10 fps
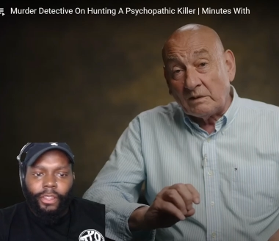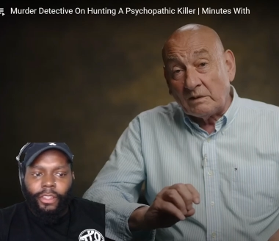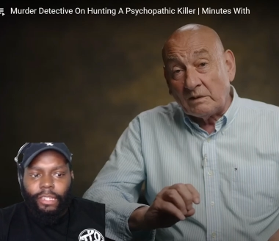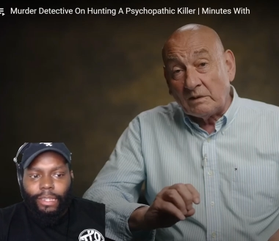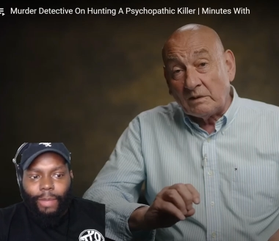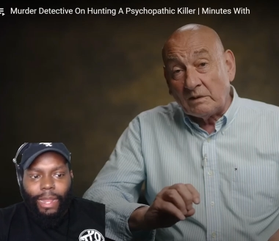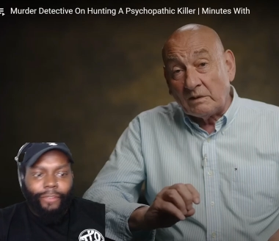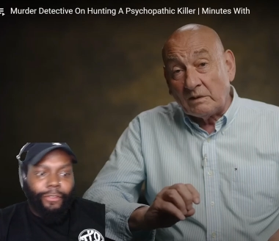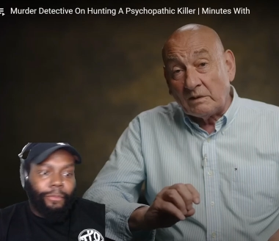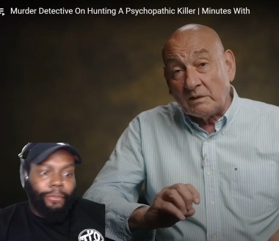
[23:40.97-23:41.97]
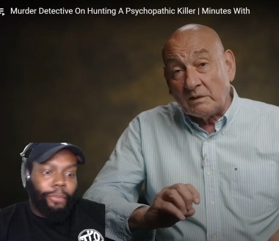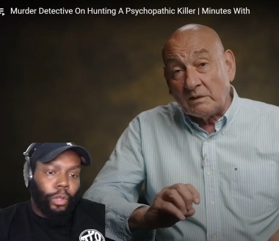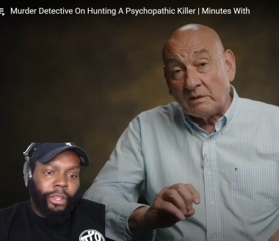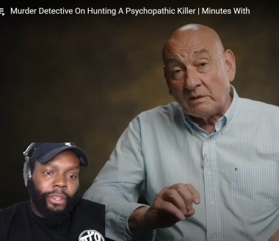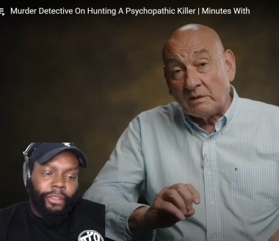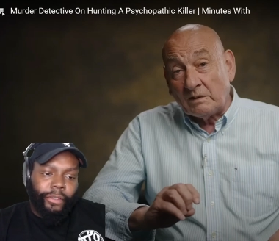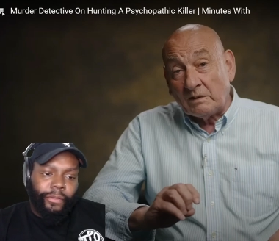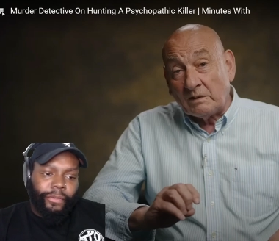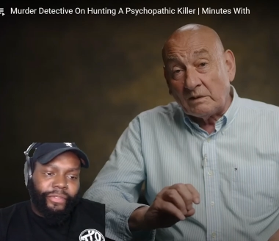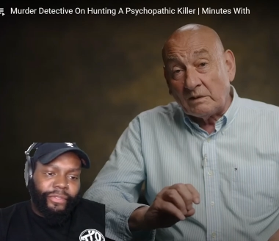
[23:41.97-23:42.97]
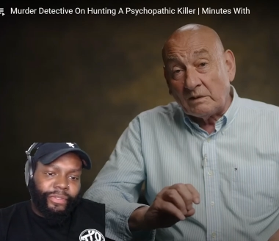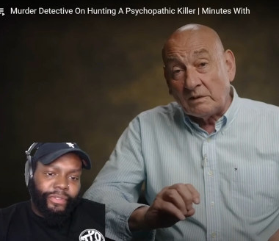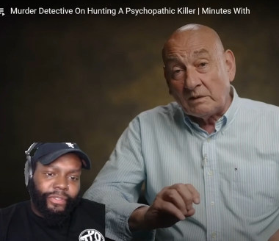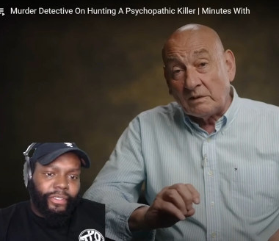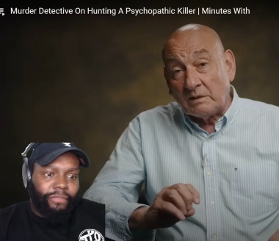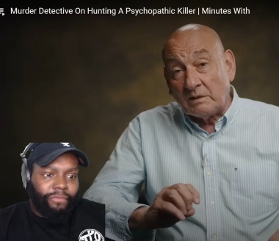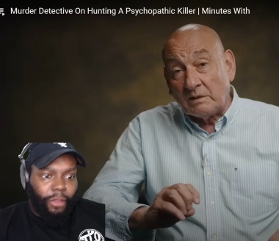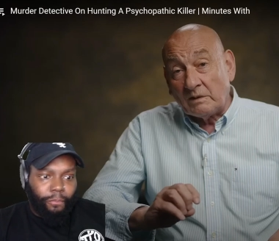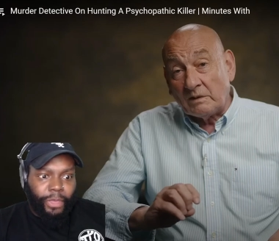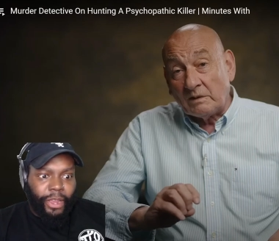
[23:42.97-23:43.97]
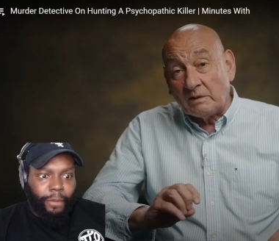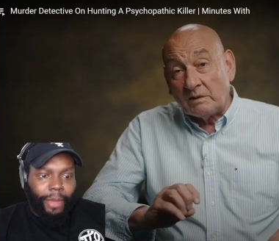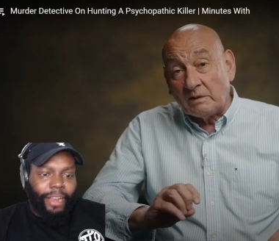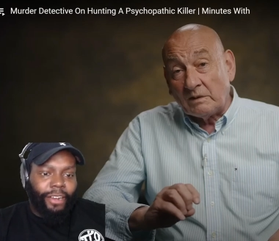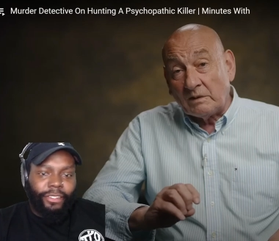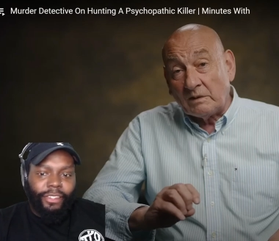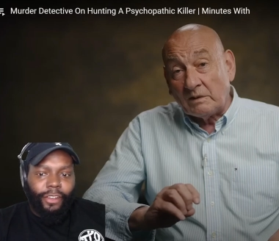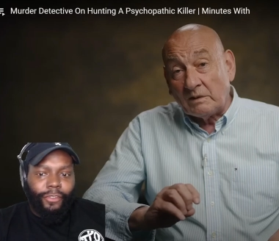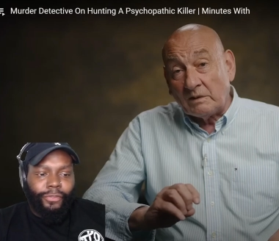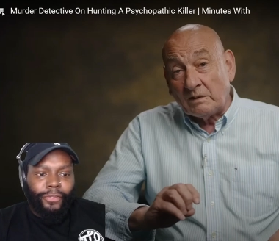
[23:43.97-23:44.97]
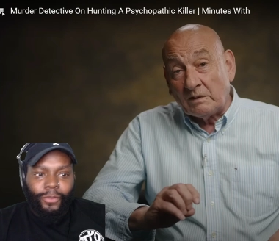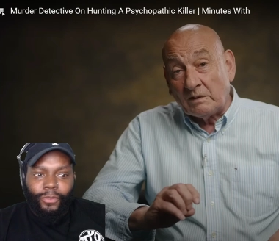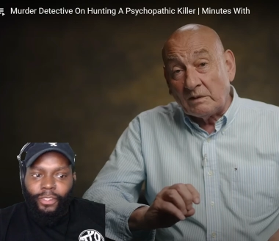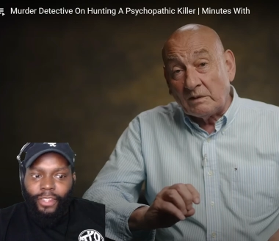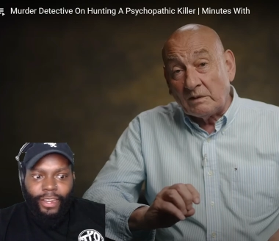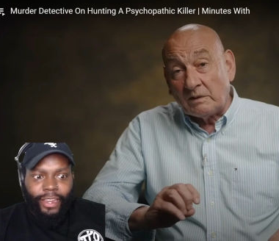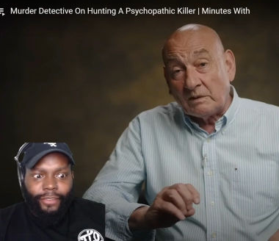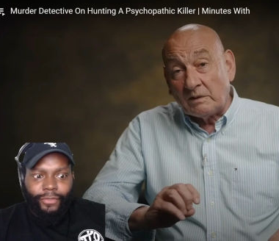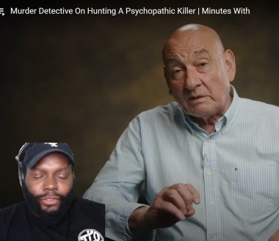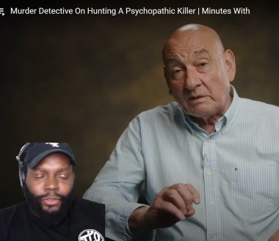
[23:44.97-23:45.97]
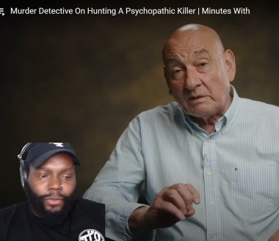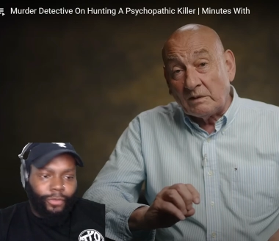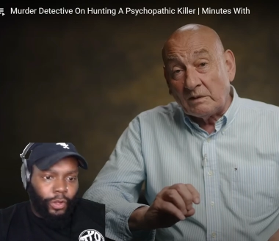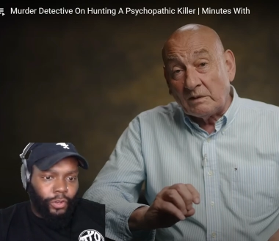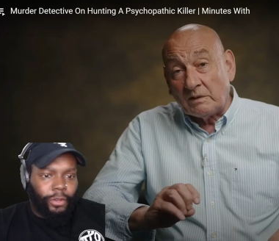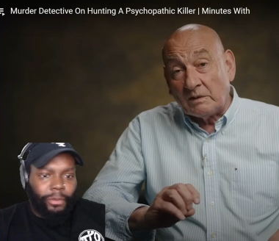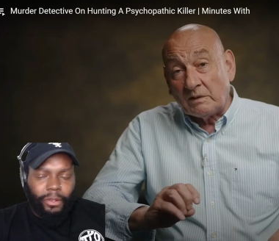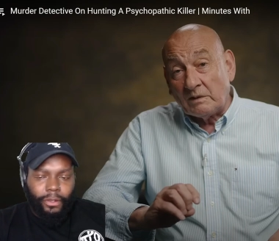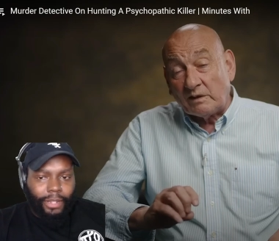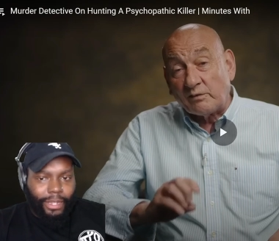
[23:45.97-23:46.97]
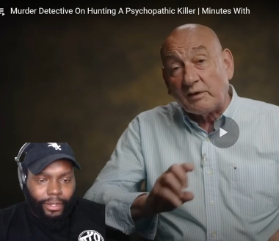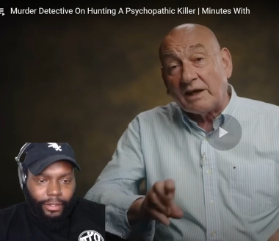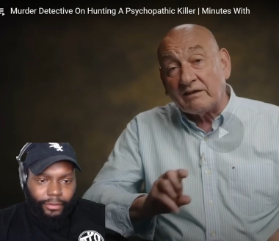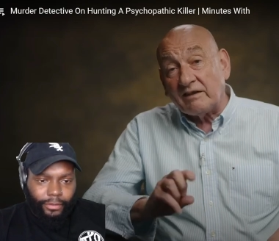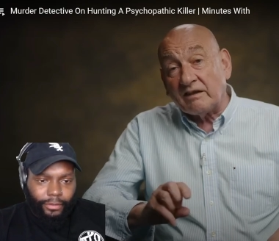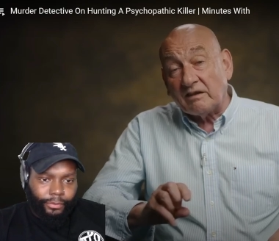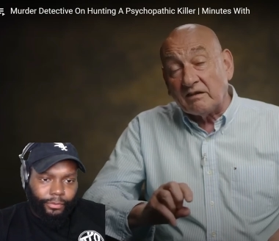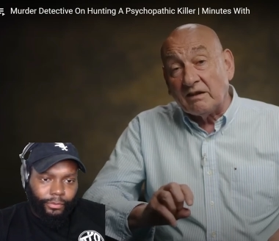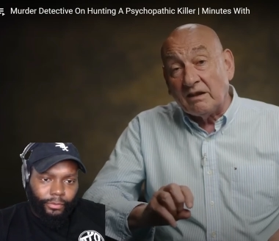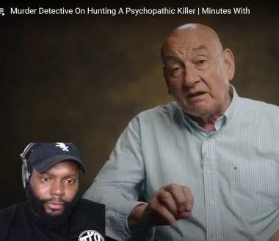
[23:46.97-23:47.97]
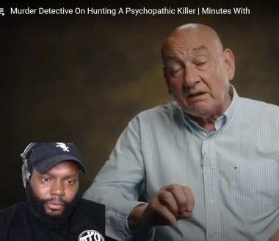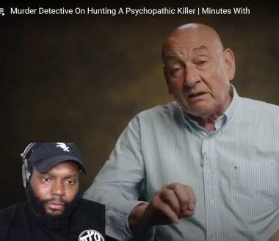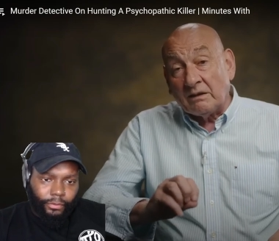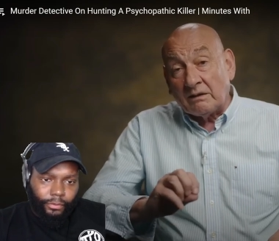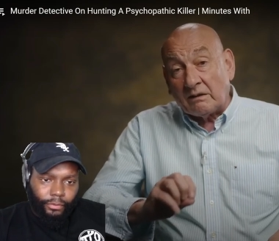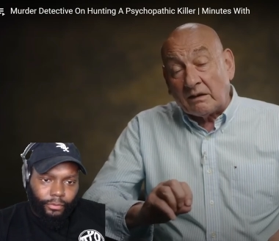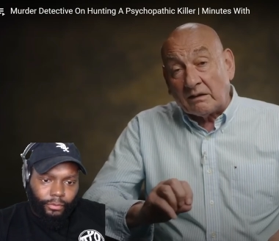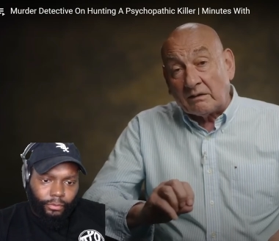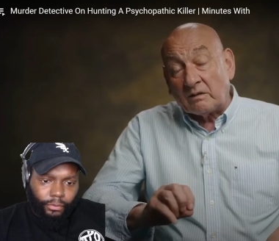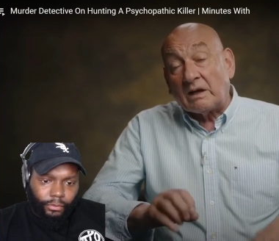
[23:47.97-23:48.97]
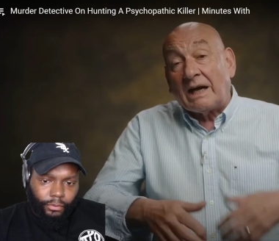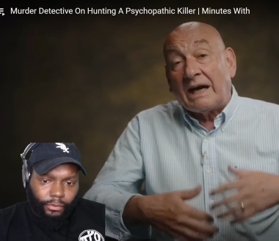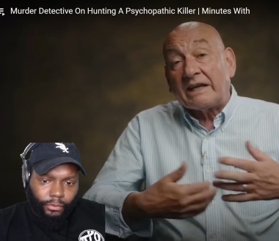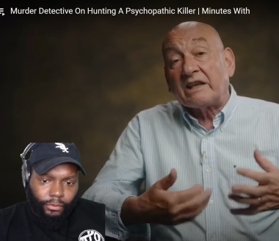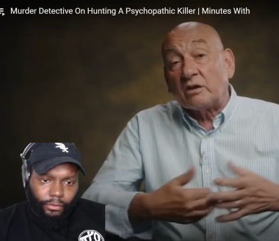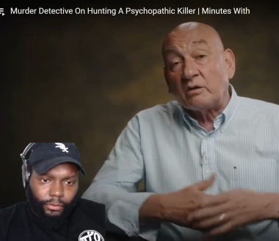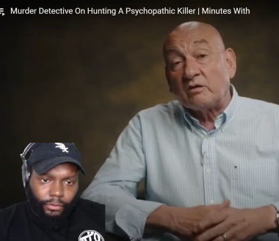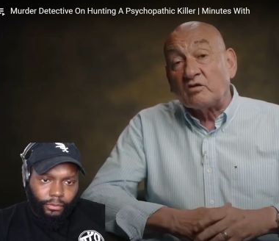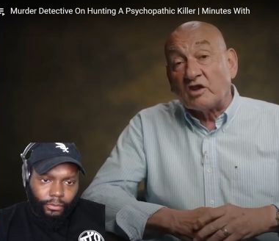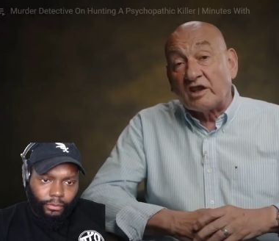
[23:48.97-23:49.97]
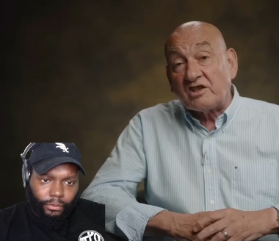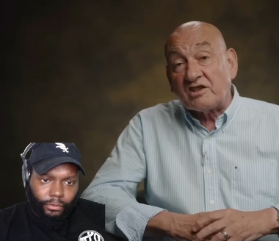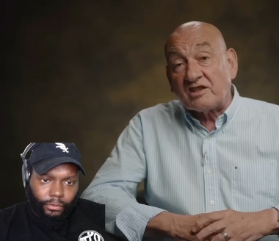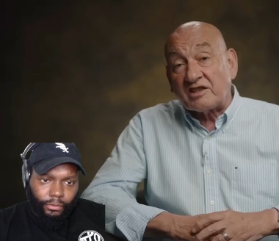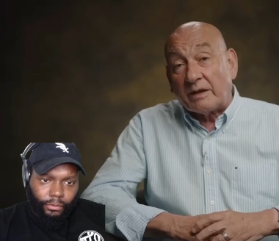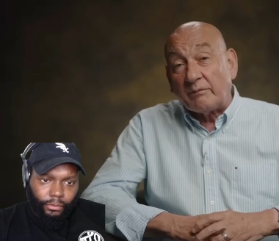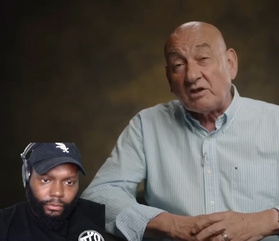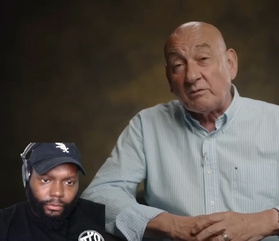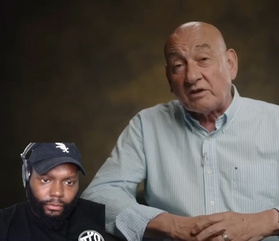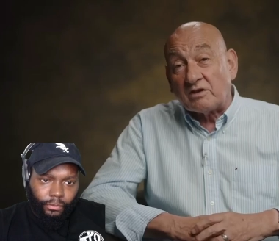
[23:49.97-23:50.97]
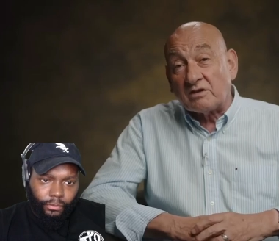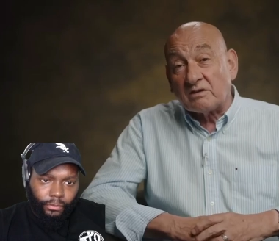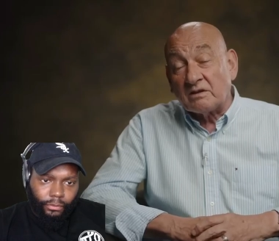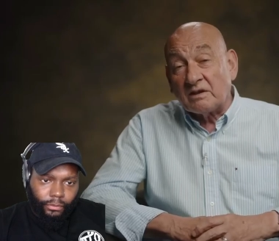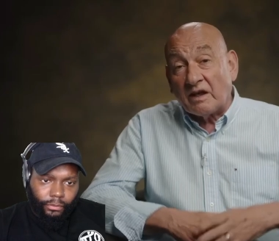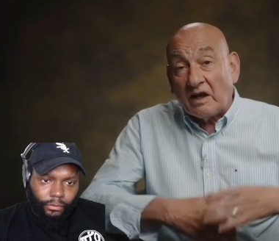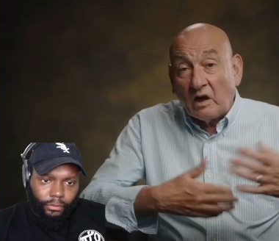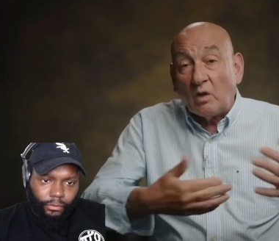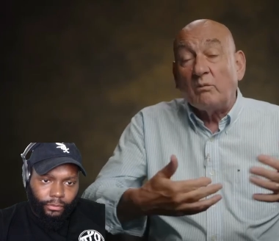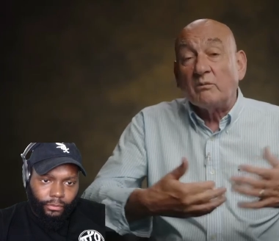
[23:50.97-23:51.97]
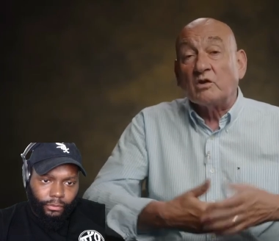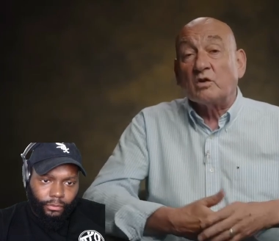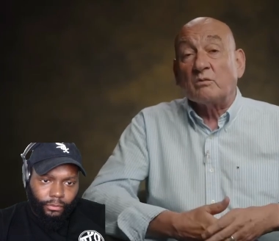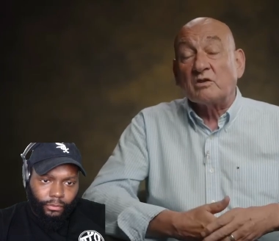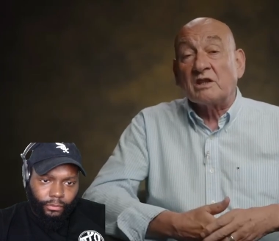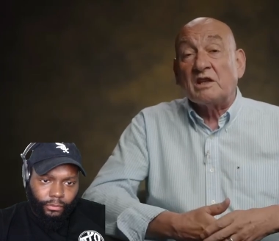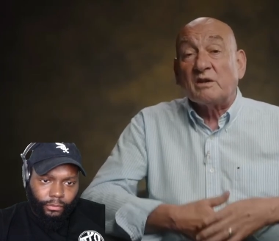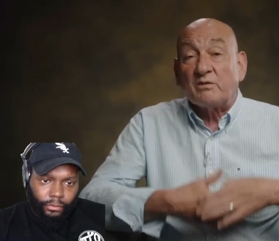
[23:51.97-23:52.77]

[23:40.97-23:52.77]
Speaker 1: Somebody from Poland, there by herself, studying for school, vulnerable. Like. The
Speaker 2: fact that he can hang around religious establishments helping groups. The